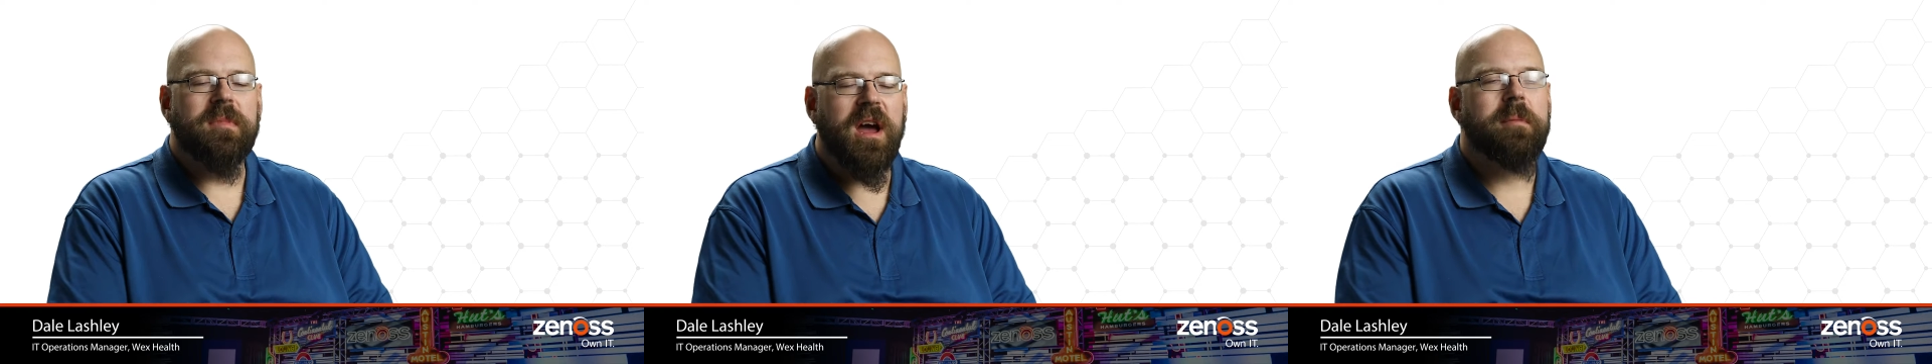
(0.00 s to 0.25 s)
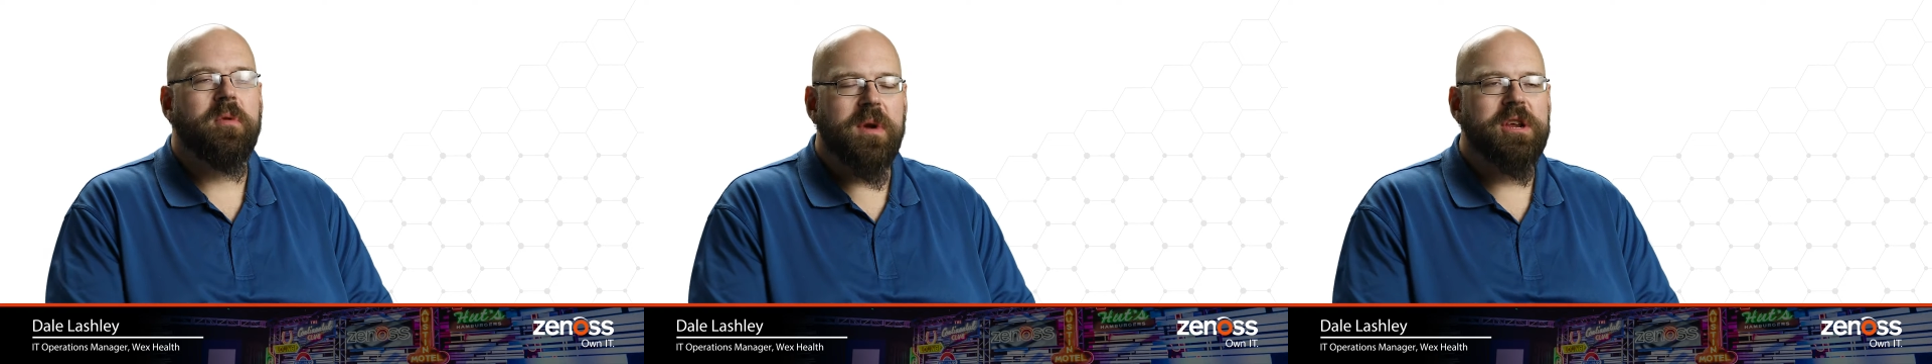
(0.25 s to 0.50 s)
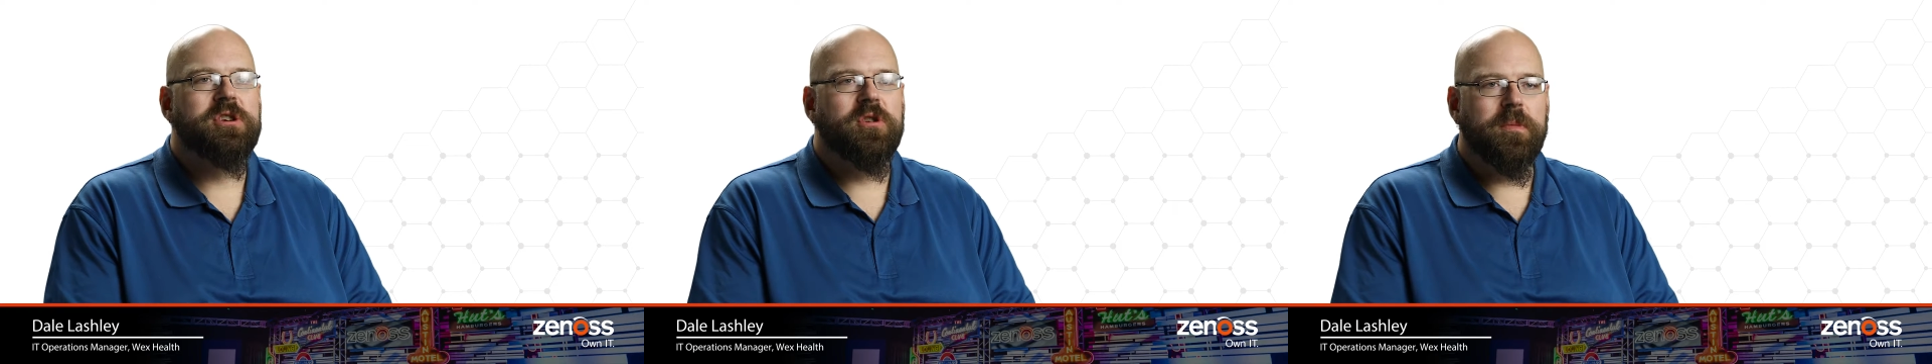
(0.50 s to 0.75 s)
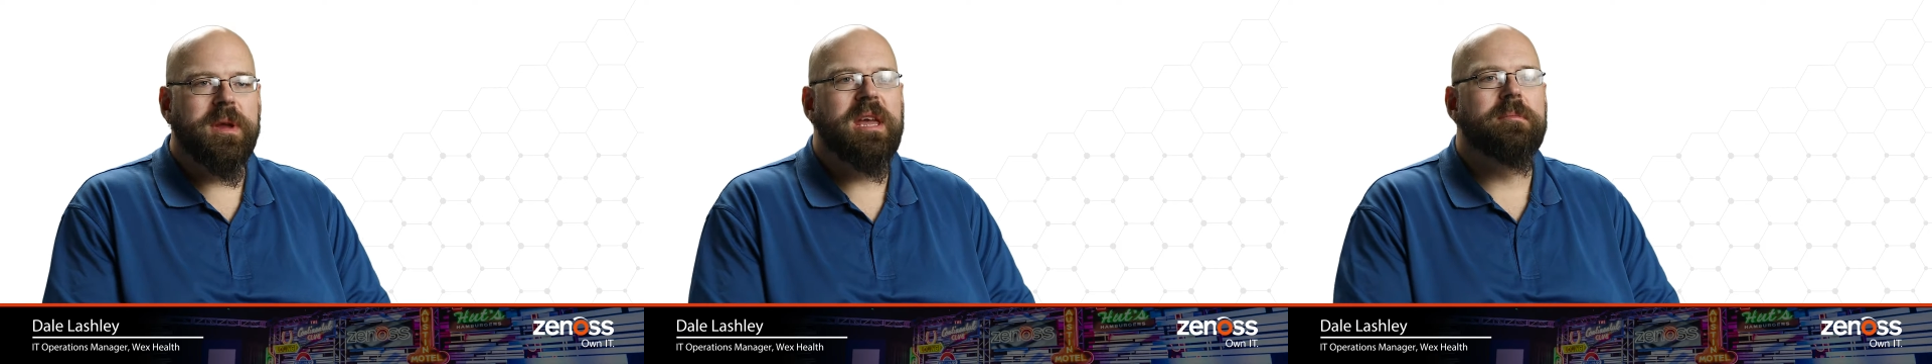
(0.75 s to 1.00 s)

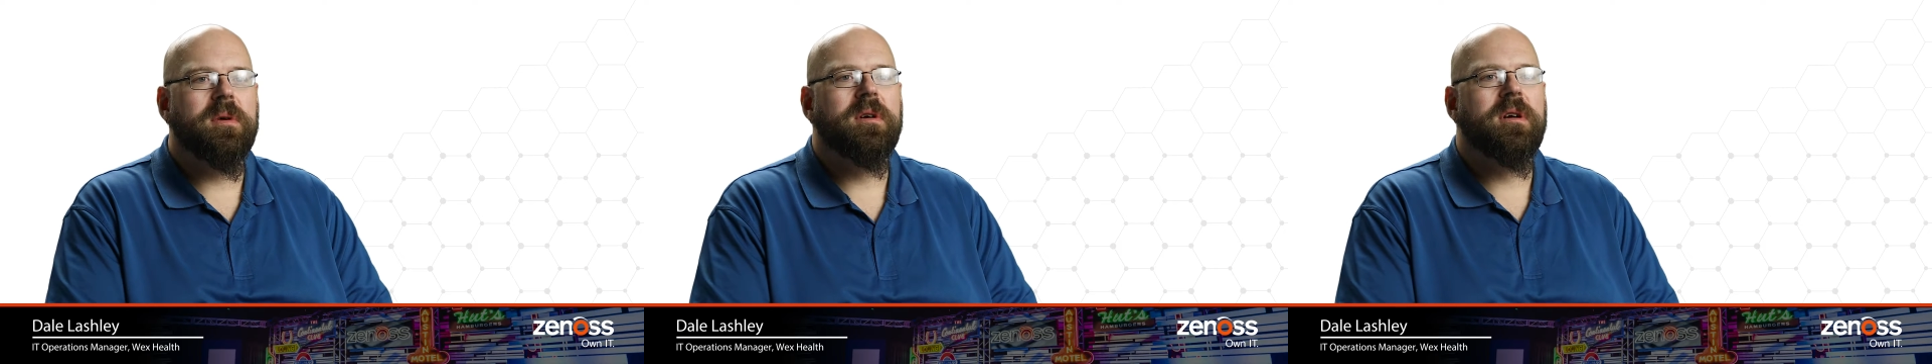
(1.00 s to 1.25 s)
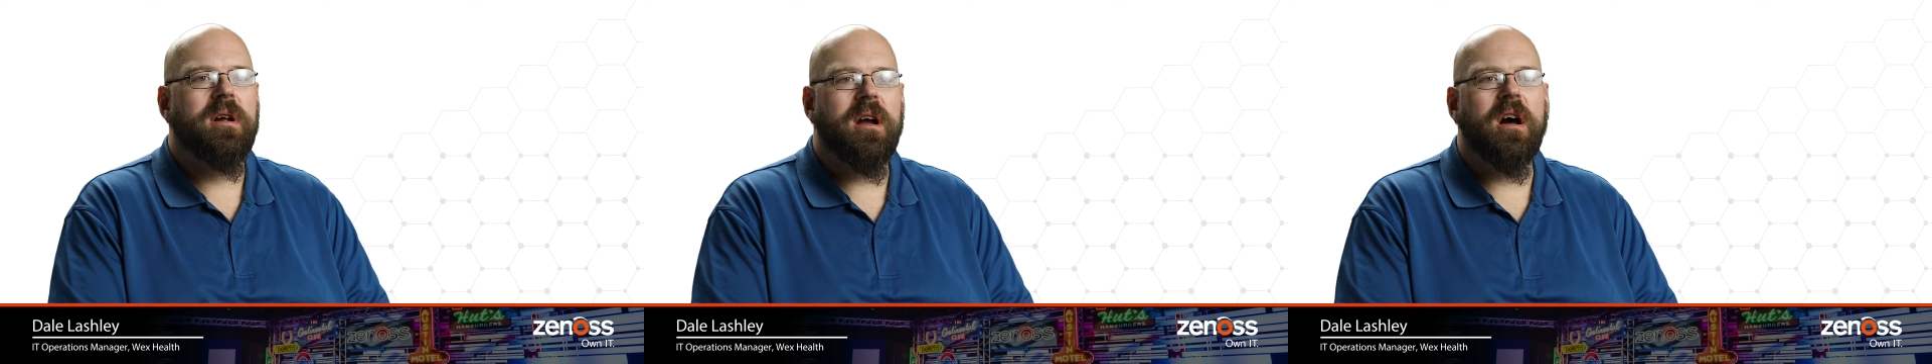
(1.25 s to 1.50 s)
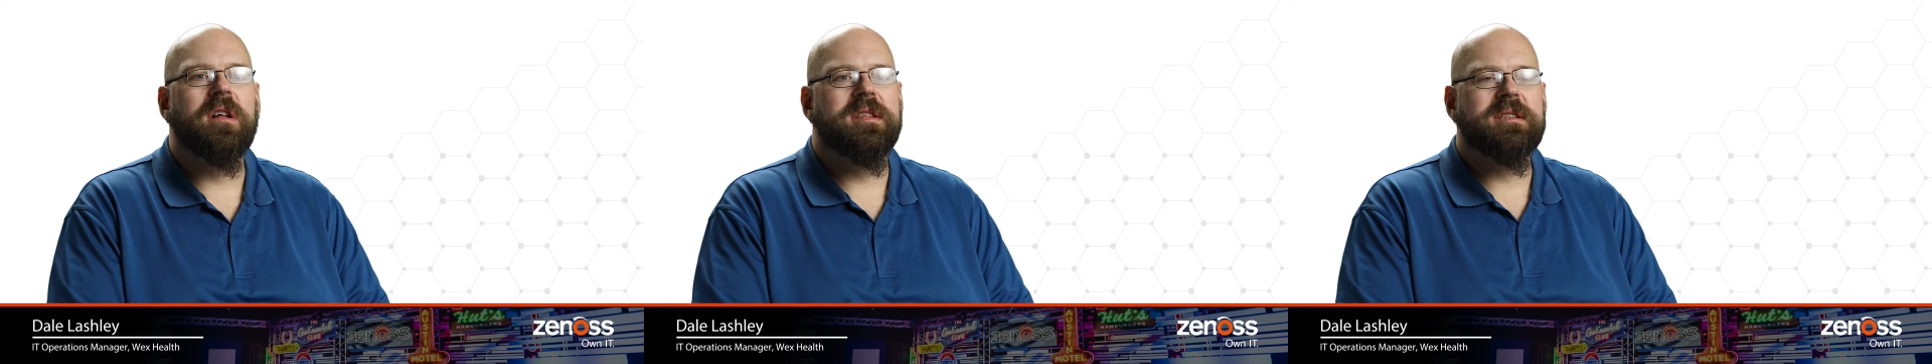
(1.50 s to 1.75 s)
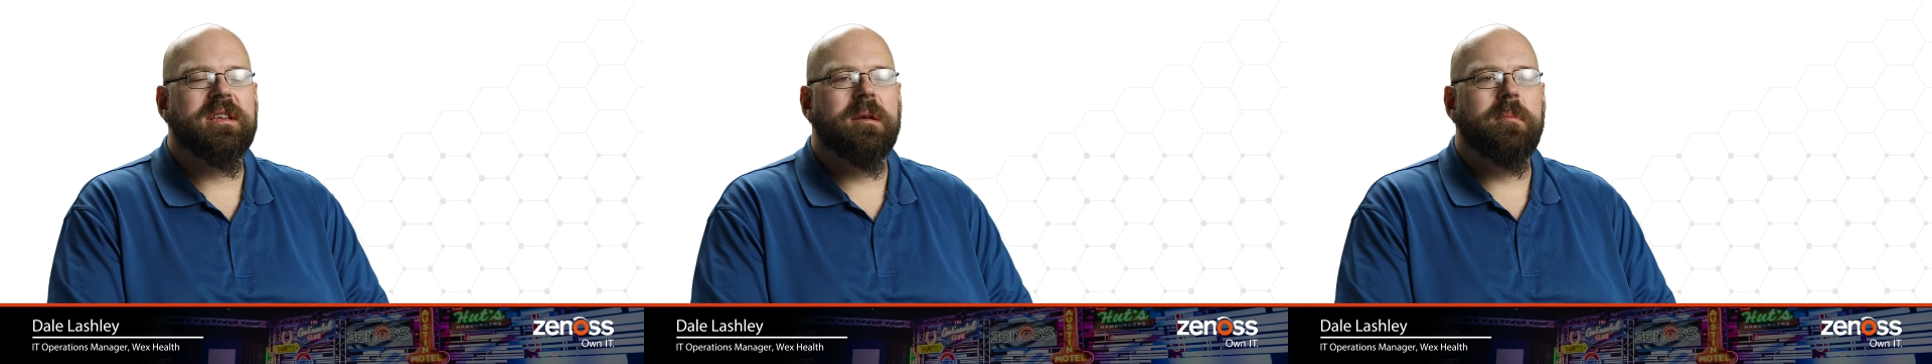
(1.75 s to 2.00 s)
operational people are on
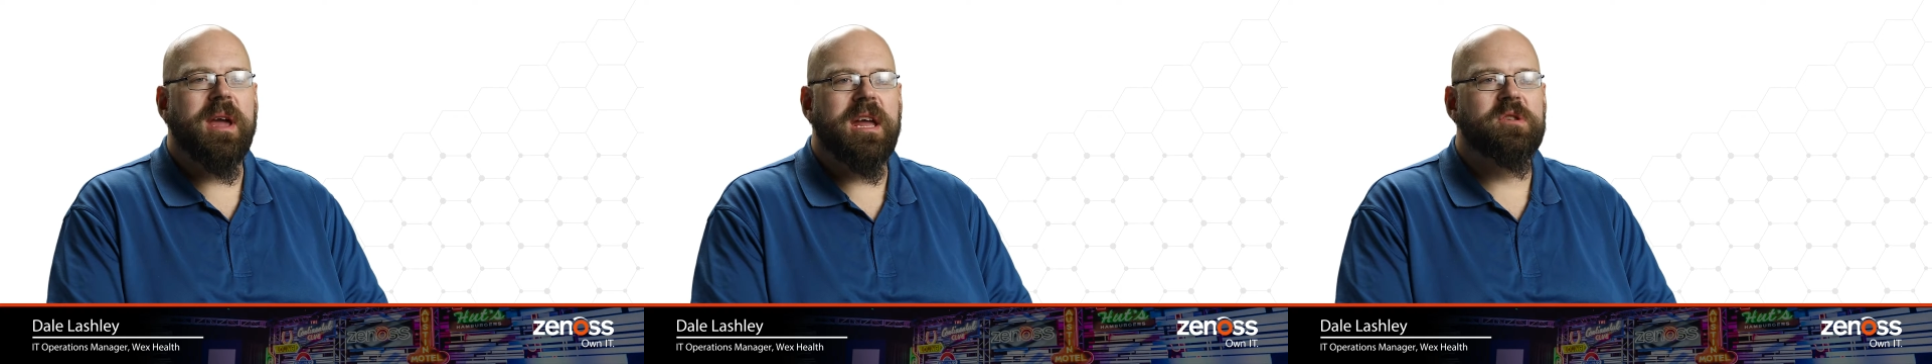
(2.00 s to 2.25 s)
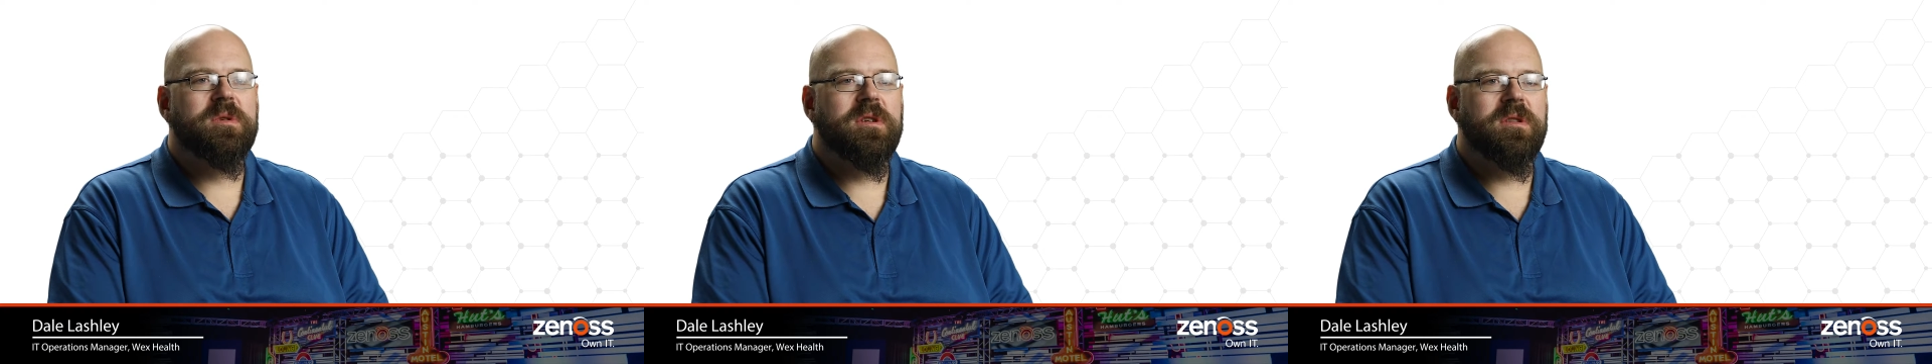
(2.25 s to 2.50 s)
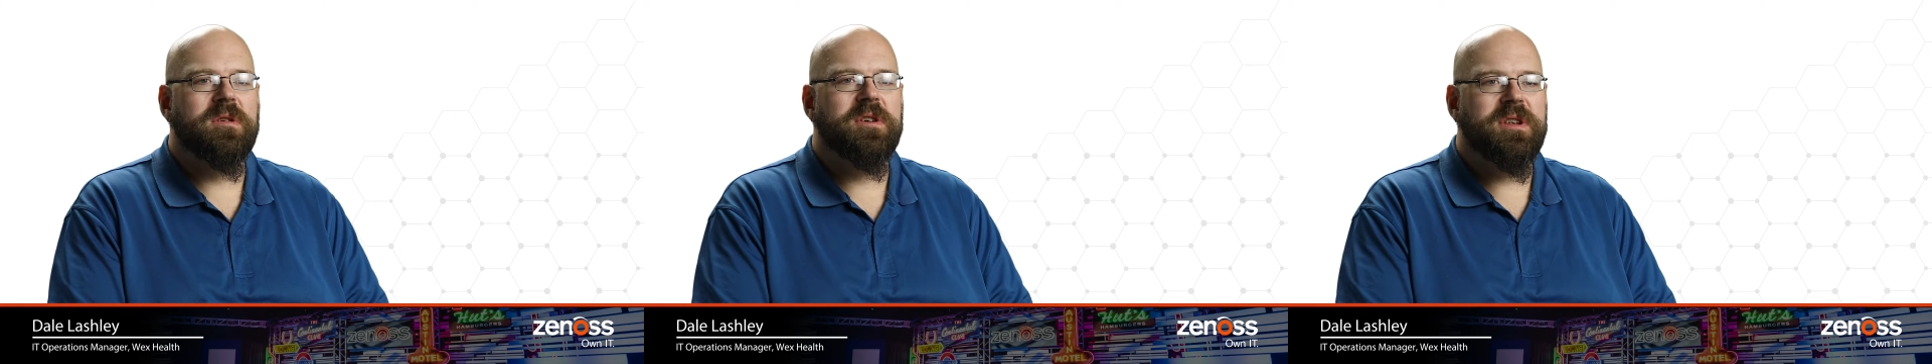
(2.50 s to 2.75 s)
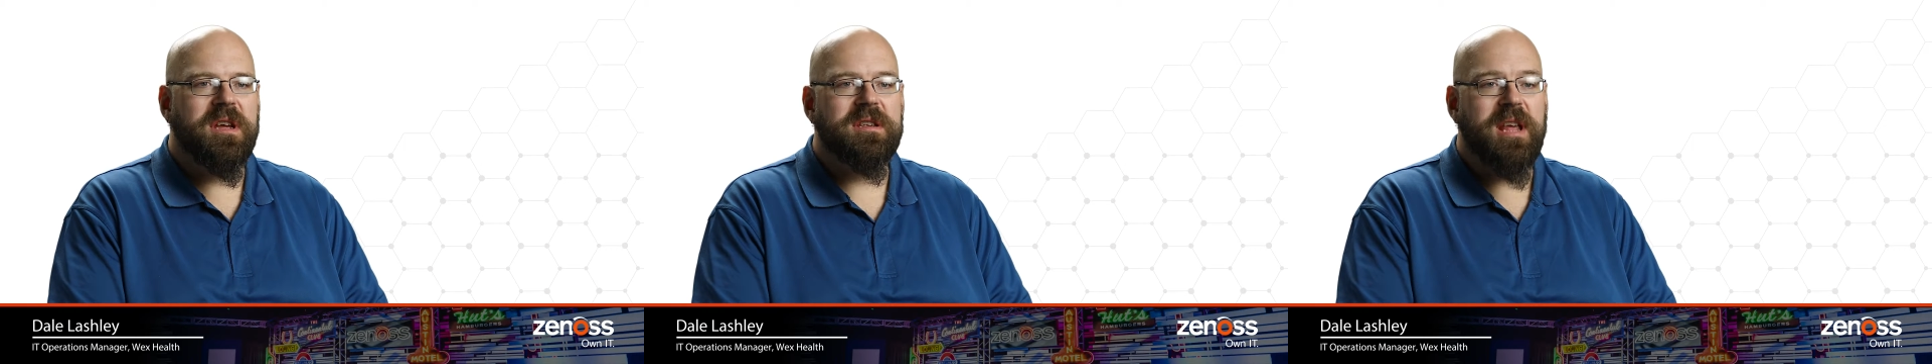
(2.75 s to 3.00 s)
the same page when an
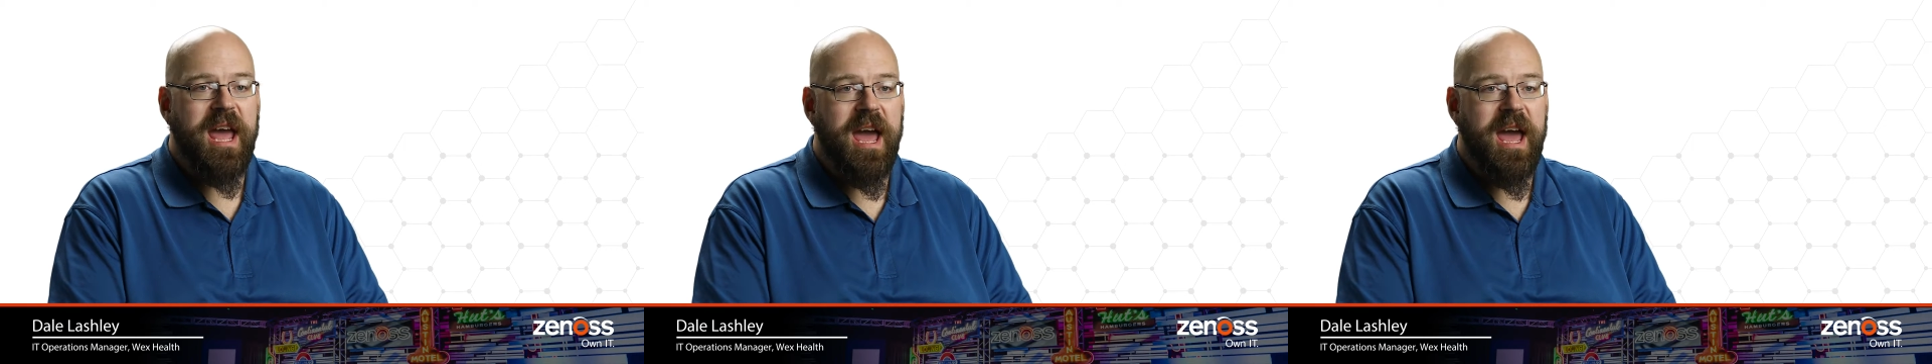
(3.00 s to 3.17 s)
alert does